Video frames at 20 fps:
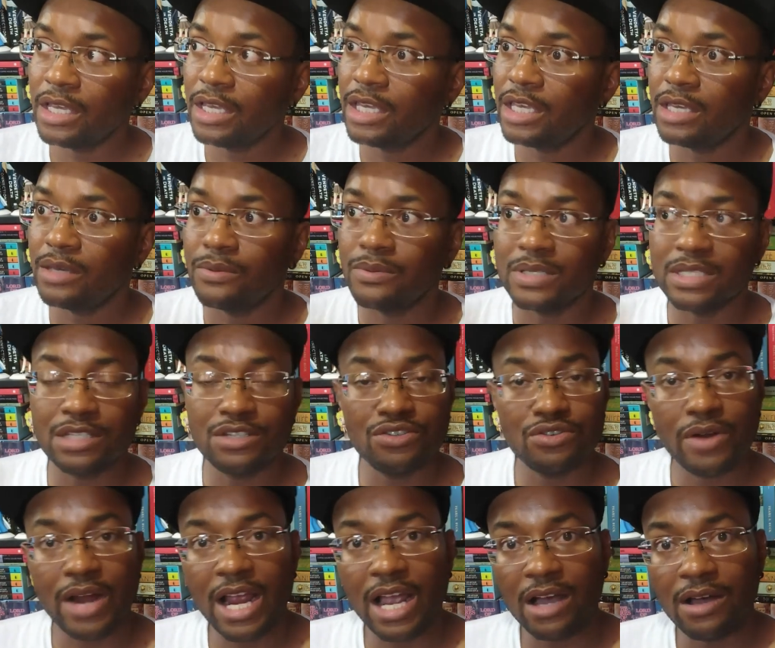he wasn't
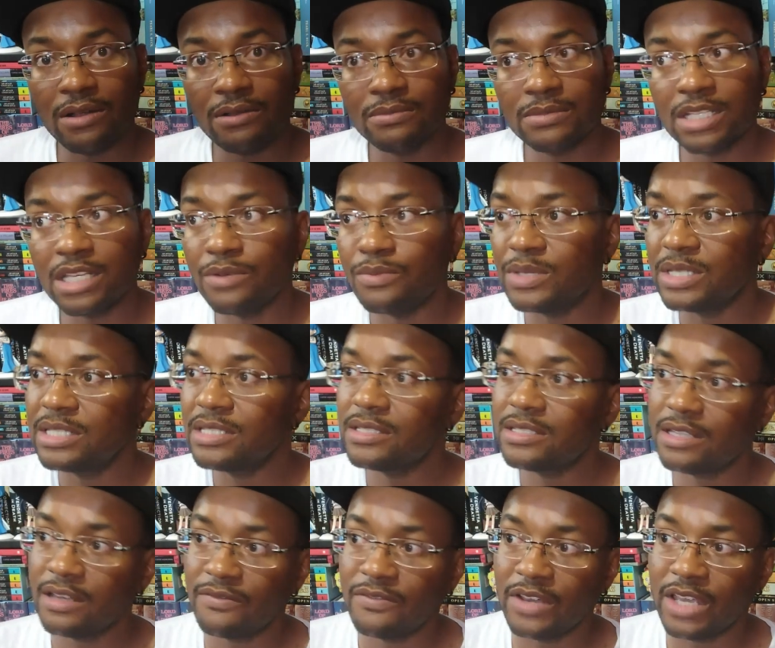drowned, he wasn't
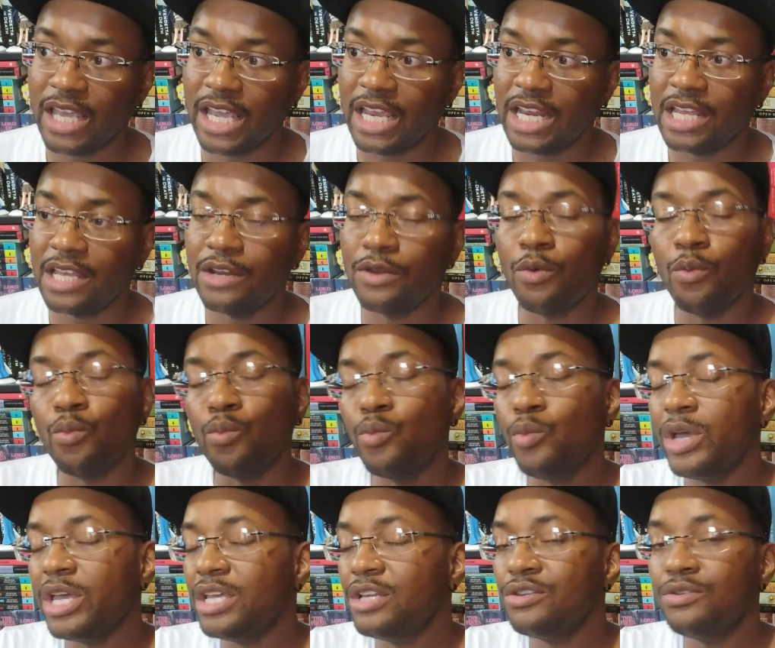suffocated.
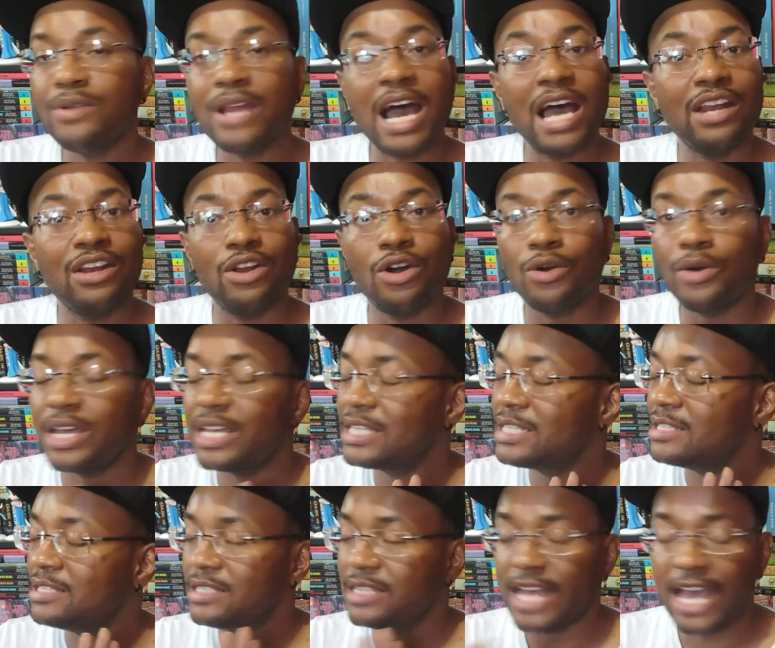We do not know
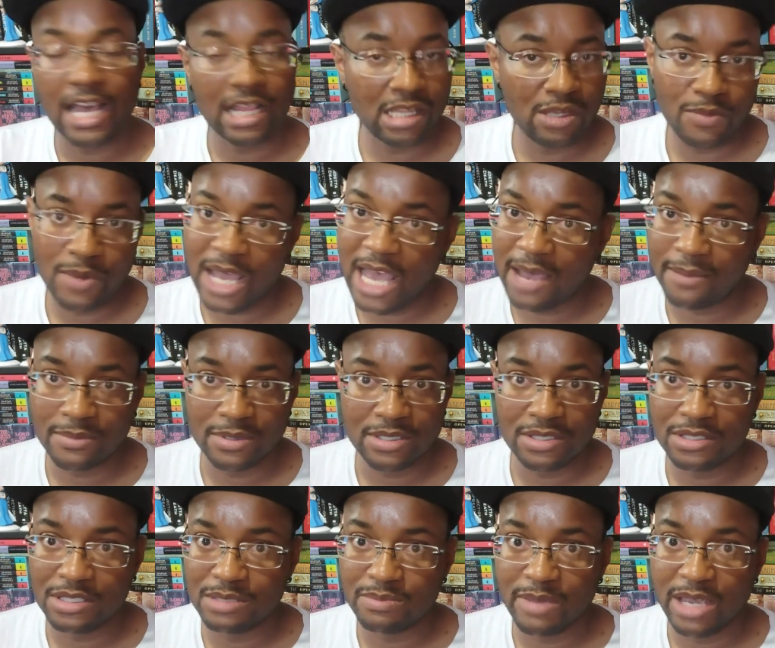exactly what happened
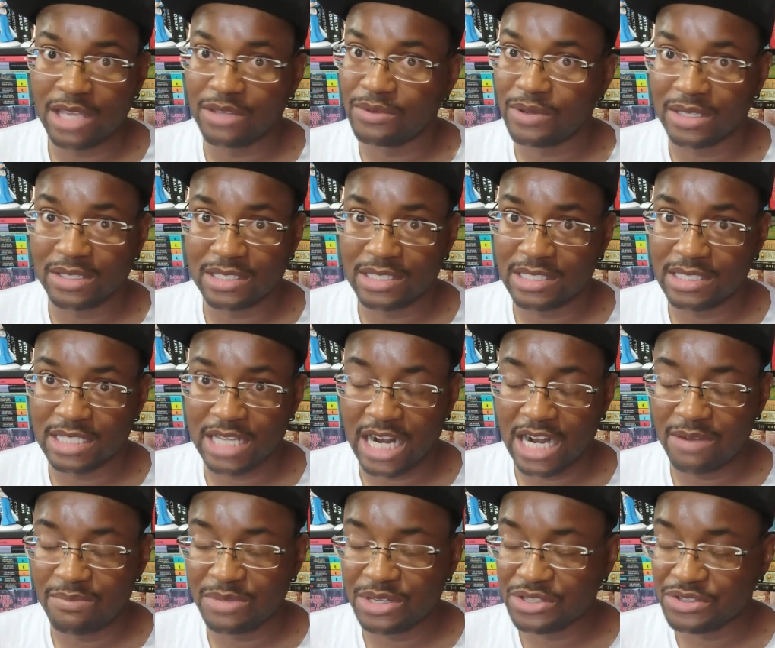to this man throughout this
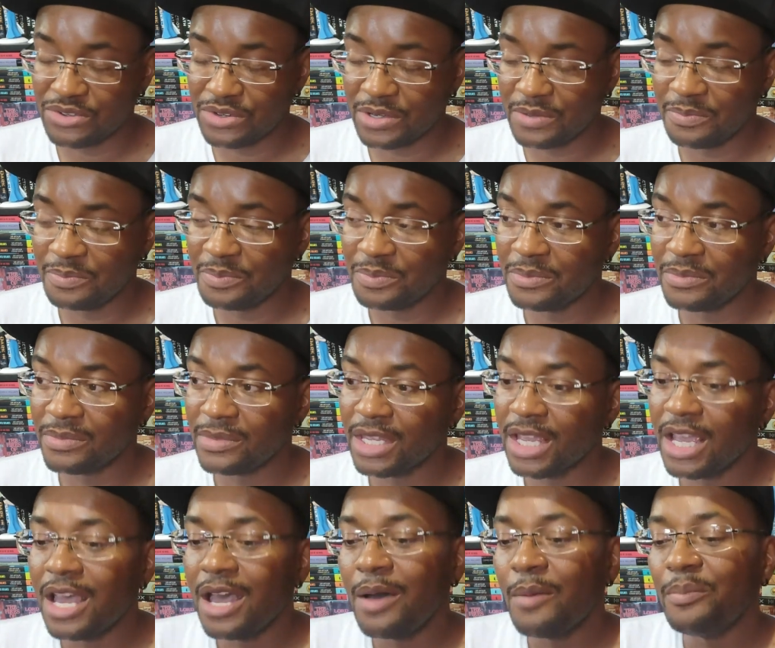entire mystery.
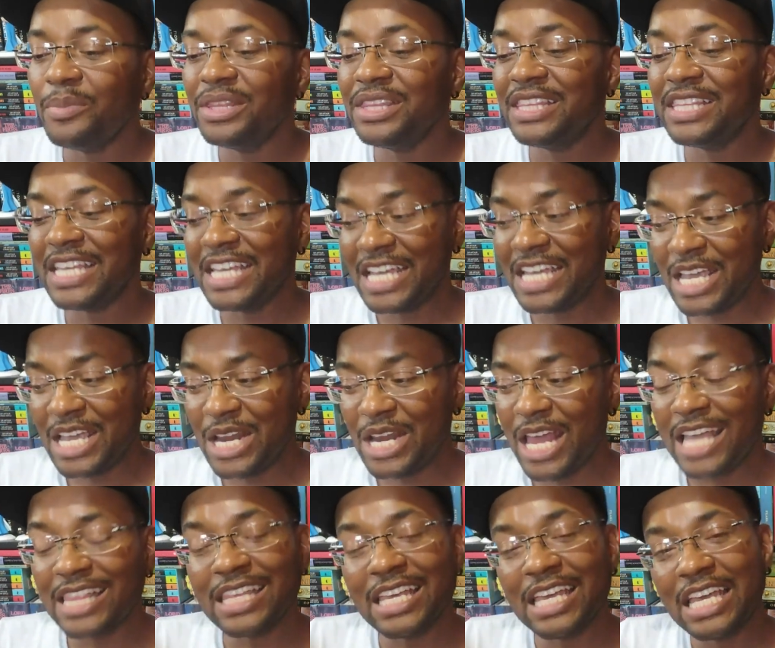But then
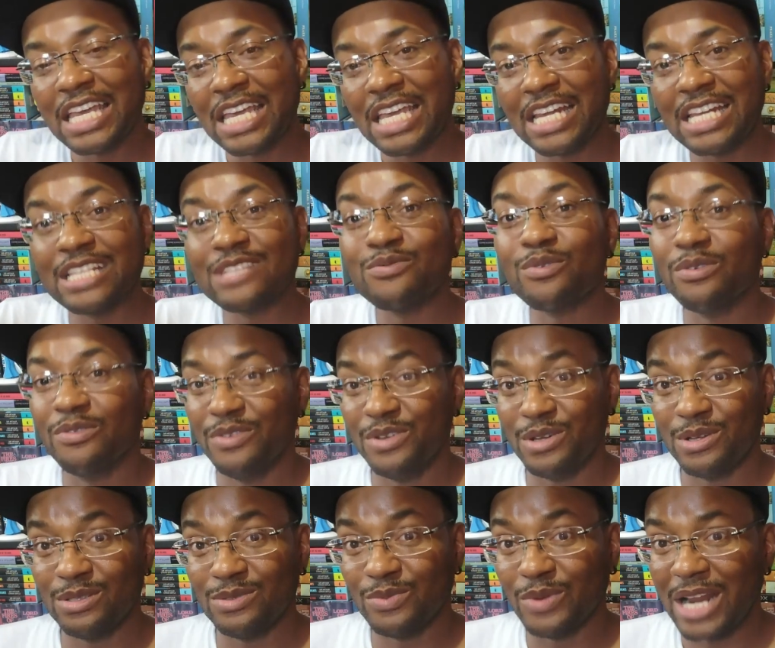at the end, it's
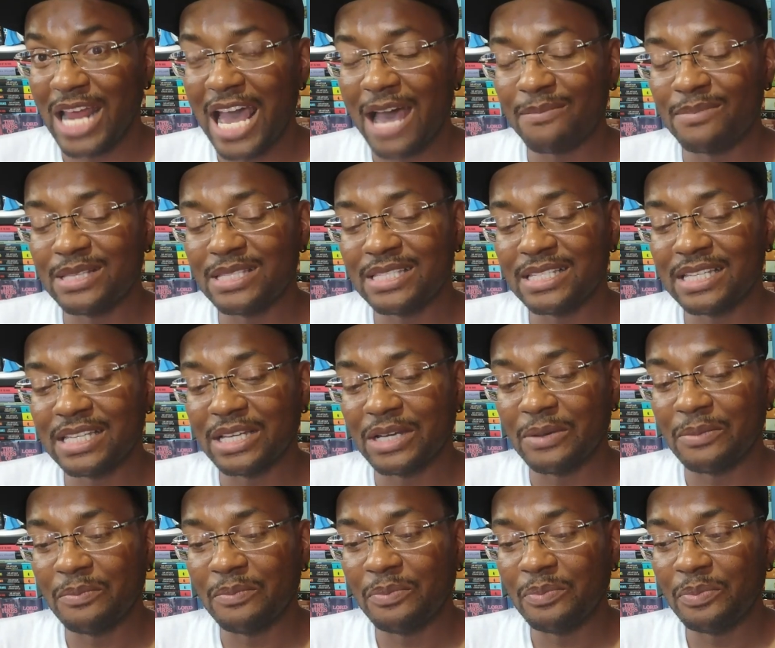revealed what happened to him.